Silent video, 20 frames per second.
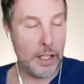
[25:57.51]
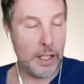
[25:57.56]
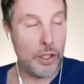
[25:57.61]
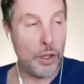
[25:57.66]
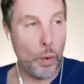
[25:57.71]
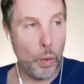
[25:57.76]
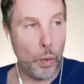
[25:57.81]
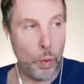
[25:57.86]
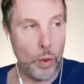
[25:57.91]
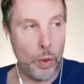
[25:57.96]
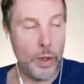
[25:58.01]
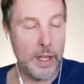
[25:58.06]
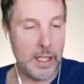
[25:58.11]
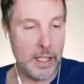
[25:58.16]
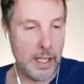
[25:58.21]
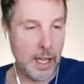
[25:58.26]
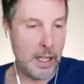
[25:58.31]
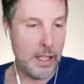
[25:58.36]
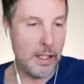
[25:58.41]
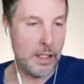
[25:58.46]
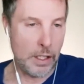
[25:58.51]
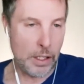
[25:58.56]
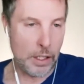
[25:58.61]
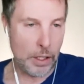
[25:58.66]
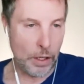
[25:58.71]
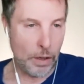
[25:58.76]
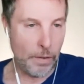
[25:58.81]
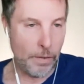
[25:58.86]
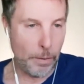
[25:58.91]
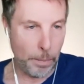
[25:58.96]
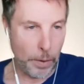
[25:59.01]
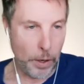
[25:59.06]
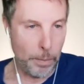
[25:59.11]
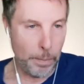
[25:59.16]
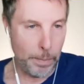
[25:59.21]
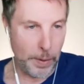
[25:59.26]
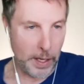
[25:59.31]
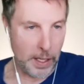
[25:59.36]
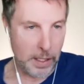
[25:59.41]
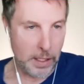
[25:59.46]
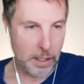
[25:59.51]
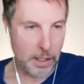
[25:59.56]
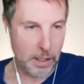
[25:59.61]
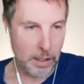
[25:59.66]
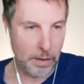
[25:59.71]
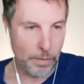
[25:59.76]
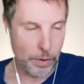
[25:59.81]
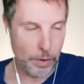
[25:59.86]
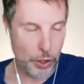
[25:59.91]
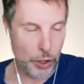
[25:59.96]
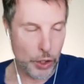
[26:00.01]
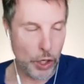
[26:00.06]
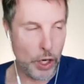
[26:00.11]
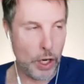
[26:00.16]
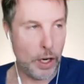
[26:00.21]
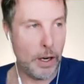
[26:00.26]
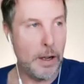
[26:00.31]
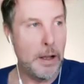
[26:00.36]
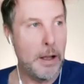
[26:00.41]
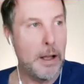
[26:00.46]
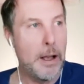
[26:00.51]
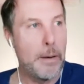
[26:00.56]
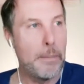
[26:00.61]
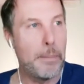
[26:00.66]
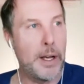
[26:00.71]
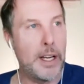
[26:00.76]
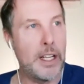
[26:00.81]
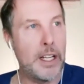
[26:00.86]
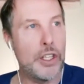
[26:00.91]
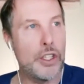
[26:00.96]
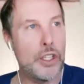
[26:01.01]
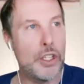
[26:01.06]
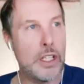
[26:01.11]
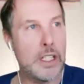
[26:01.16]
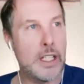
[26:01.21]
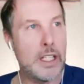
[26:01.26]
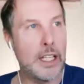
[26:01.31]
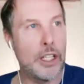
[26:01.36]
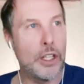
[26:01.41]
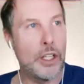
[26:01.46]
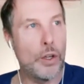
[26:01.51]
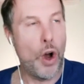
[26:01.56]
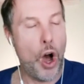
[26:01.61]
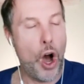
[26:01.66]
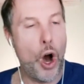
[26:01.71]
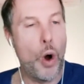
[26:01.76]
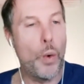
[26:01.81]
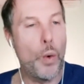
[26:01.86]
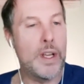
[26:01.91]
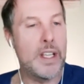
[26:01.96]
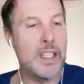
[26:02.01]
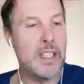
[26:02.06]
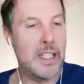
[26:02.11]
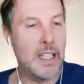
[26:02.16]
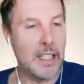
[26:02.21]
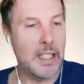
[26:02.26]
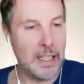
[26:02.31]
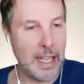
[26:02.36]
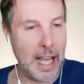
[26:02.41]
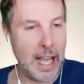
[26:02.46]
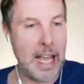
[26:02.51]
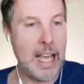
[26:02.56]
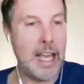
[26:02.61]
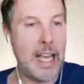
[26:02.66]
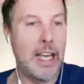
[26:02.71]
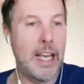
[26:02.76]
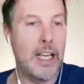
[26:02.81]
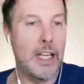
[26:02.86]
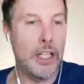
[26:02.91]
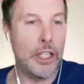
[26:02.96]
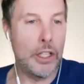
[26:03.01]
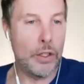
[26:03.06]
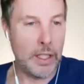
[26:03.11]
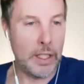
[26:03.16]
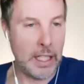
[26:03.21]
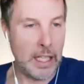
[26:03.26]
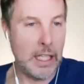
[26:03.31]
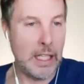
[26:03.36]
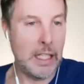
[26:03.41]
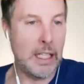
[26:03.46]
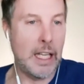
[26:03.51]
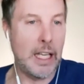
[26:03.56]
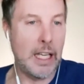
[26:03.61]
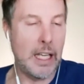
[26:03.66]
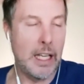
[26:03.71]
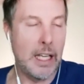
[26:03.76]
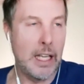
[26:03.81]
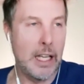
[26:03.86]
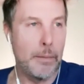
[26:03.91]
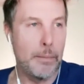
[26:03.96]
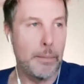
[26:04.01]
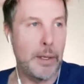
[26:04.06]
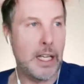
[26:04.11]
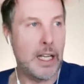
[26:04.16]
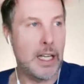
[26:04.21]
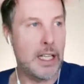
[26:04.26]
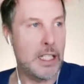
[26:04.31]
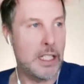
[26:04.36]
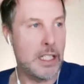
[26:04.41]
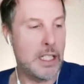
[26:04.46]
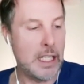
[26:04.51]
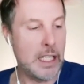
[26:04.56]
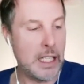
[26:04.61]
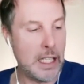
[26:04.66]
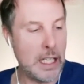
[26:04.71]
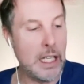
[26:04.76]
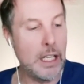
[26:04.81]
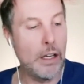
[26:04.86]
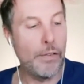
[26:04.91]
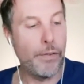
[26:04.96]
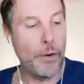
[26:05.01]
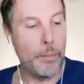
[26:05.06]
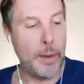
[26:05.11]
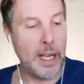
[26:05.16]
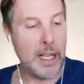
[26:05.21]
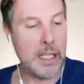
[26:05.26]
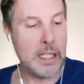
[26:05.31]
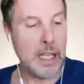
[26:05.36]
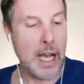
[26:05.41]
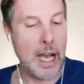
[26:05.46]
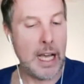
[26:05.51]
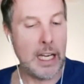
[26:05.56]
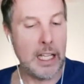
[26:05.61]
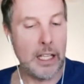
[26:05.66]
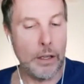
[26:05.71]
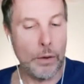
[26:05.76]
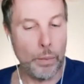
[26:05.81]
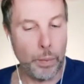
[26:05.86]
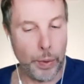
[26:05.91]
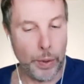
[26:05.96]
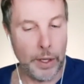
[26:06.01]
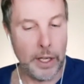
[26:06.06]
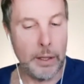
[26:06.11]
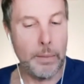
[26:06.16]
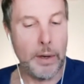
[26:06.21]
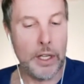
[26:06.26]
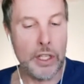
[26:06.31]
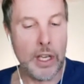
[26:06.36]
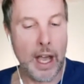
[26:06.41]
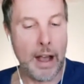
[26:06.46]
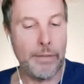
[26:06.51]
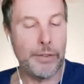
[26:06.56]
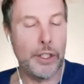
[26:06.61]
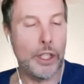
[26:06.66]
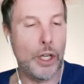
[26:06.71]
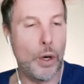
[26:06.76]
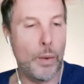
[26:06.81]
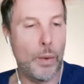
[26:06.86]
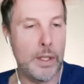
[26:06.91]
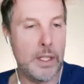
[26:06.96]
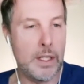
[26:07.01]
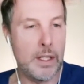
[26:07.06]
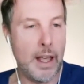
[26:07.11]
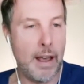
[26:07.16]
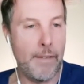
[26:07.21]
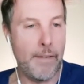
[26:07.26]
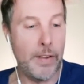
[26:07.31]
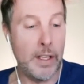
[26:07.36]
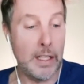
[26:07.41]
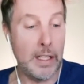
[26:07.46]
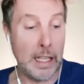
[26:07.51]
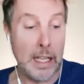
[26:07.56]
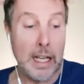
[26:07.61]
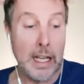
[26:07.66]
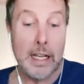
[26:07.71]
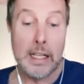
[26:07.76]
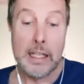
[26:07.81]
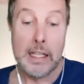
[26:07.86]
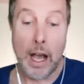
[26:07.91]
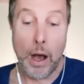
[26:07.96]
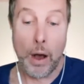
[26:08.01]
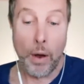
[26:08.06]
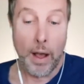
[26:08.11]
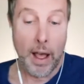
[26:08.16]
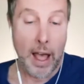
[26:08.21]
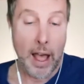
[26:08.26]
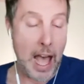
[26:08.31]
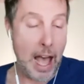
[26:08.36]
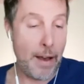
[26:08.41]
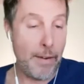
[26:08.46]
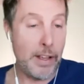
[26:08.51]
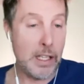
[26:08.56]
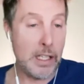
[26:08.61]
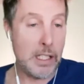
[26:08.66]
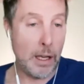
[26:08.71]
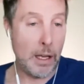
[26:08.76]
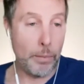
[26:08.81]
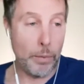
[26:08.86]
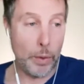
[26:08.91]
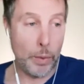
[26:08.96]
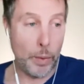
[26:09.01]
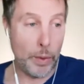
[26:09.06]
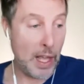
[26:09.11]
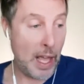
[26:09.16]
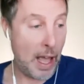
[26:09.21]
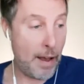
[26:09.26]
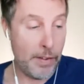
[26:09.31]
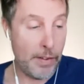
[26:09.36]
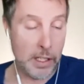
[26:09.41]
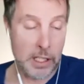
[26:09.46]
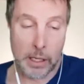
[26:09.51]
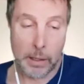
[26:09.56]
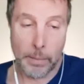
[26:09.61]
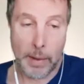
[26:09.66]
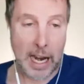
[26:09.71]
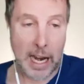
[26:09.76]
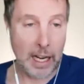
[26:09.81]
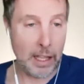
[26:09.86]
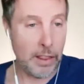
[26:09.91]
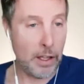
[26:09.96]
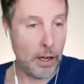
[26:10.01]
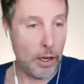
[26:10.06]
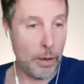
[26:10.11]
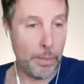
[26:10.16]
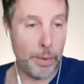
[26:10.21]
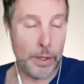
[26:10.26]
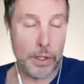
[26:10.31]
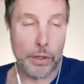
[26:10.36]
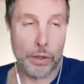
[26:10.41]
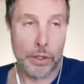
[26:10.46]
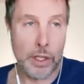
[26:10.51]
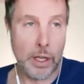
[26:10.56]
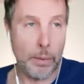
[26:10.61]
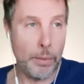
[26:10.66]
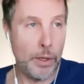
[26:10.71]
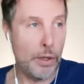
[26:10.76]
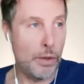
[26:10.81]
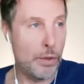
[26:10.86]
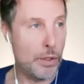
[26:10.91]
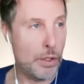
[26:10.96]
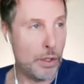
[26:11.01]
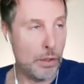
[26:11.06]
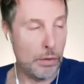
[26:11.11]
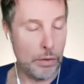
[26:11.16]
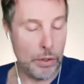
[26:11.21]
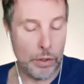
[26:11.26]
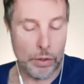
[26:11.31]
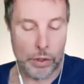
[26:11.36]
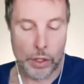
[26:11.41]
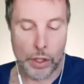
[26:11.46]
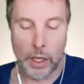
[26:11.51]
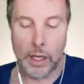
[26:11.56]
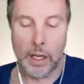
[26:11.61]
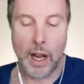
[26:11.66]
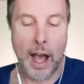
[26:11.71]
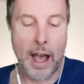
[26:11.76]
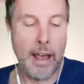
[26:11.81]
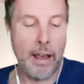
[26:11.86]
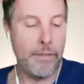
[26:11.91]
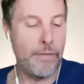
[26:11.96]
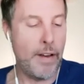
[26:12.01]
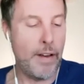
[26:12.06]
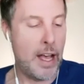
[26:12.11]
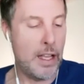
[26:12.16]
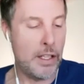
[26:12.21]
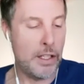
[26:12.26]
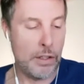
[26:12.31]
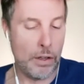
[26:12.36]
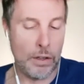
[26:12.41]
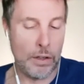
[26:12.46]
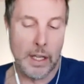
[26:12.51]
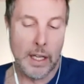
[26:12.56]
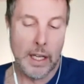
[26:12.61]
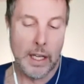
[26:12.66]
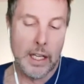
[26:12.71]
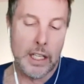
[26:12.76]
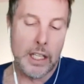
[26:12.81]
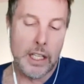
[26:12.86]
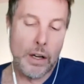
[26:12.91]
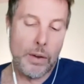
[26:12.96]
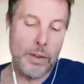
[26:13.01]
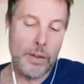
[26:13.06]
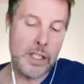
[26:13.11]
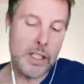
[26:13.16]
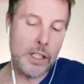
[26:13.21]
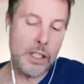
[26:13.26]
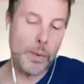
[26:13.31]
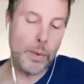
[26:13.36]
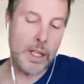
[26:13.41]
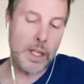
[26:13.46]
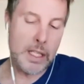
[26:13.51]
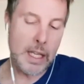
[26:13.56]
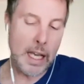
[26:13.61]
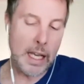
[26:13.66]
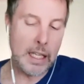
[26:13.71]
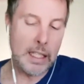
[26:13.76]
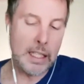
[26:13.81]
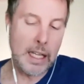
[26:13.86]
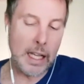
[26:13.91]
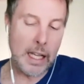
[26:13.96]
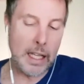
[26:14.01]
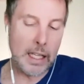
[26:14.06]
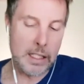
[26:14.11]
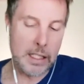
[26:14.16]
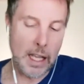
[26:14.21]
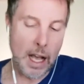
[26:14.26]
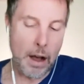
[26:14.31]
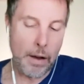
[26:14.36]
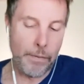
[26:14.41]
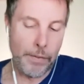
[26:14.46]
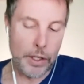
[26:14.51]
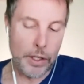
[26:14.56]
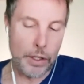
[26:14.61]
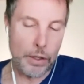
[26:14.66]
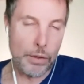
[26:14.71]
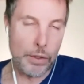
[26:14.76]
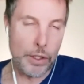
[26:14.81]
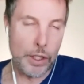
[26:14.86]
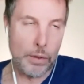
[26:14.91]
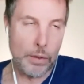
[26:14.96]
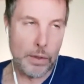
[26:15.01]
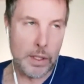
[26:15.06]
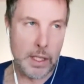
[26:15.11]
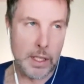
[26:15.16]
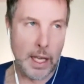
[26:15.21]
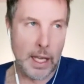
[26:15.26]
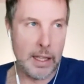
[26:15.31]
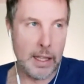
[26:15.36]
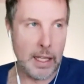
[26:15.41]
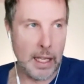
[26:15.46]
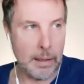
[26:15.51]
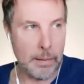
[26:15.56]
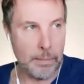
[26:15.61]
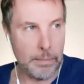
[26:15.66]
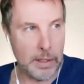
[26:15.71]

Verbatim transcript: So worry does serve a purpose for sure but it's just like always delaying your healing because to heal from anxiety you pretty much have to go into that feeling now having someone with have a somatic therapist or someone who's who's good at ifs or you know this is what the psychedelics often do too is they they,